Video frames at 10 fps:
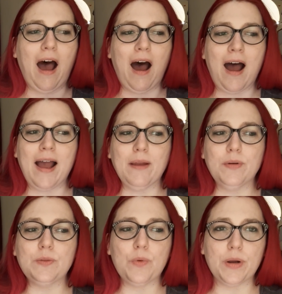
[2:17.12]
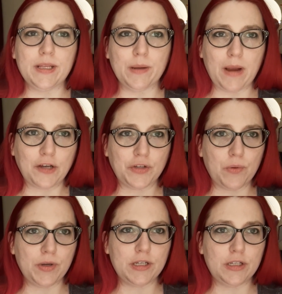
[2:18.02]
I was worried they were actually
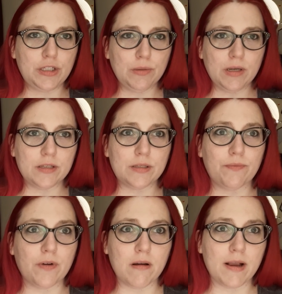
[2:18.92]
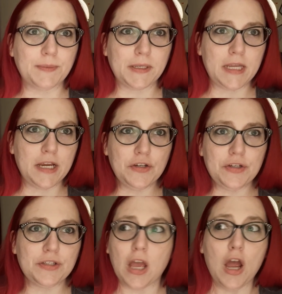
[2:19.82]
going to do it and subvert our
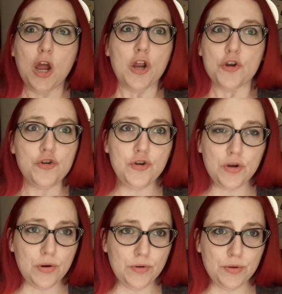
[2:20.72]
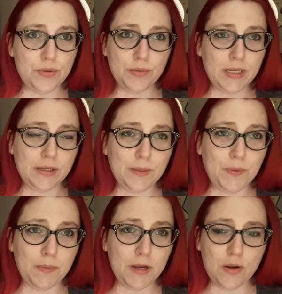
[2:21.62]
expectations. No, you don't kill the
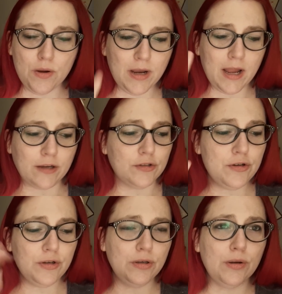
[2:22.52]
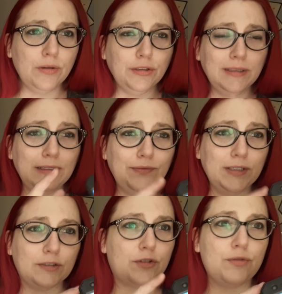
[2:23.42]
Baby Yoda! No, look
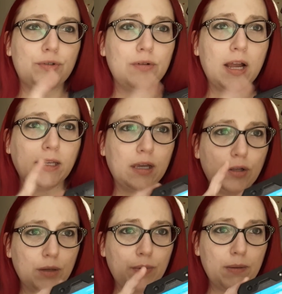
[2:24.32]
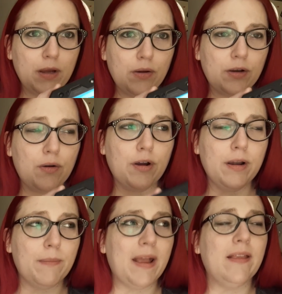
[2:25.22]
at this! You do not kill the Baby Yoda to hurt
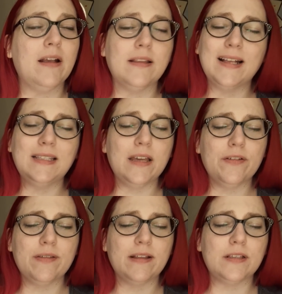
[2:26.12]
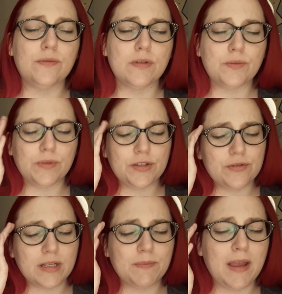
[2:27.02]
him. And that's the other thing. This really
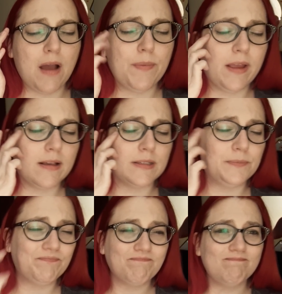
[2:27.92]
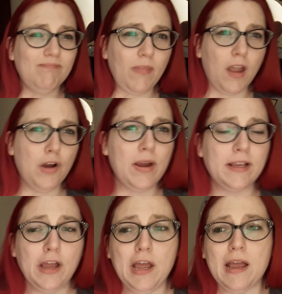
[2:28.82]
stressed me out because,
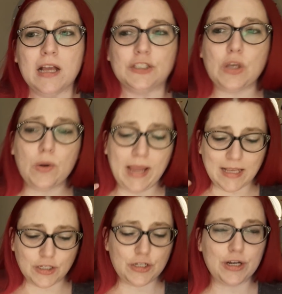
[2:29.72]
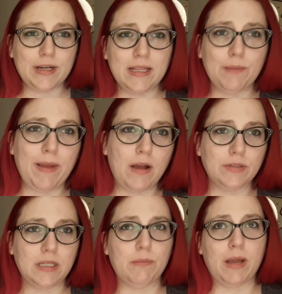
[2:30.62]
alright, so he has to turn in the
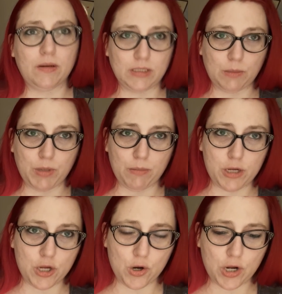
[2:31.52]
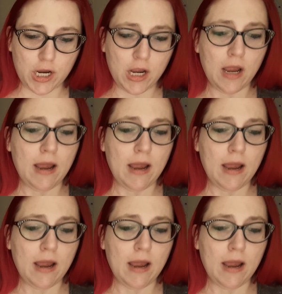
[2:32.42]
bounty. The bounty's the Baby Yoda.